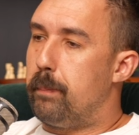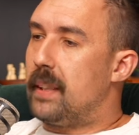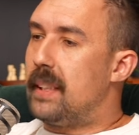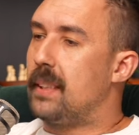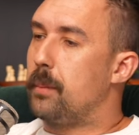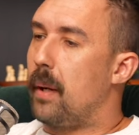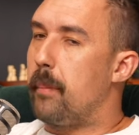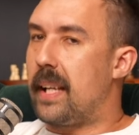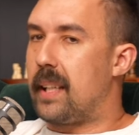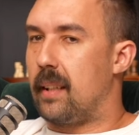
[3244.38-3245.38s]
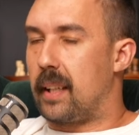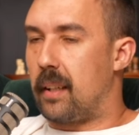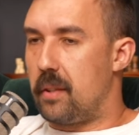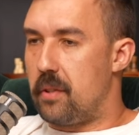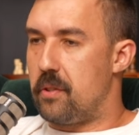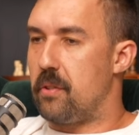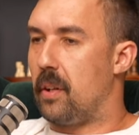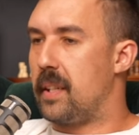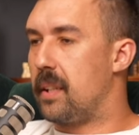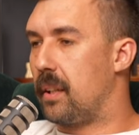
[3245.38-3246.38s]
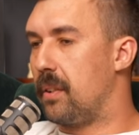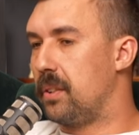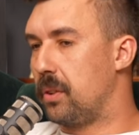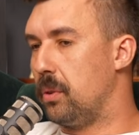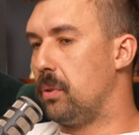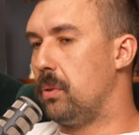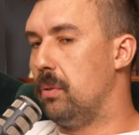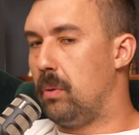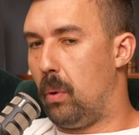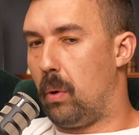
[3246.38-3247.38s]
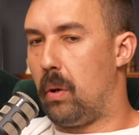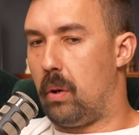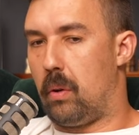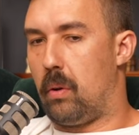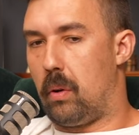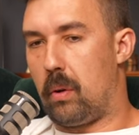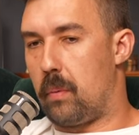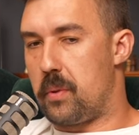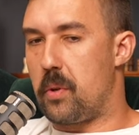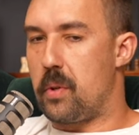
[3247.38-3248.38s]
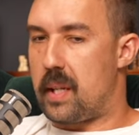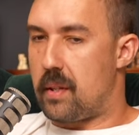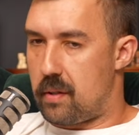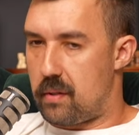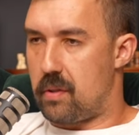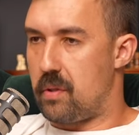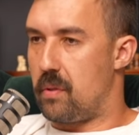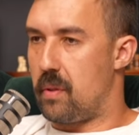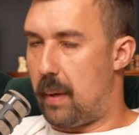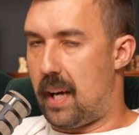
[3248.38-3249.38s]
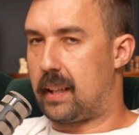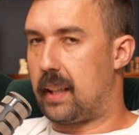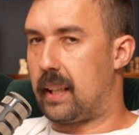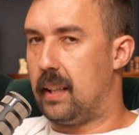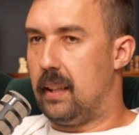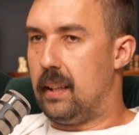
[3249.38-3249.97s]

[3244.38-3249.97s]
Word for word: But this is what I mean. Like, you do not need to go to school or or uni to to do the marketing.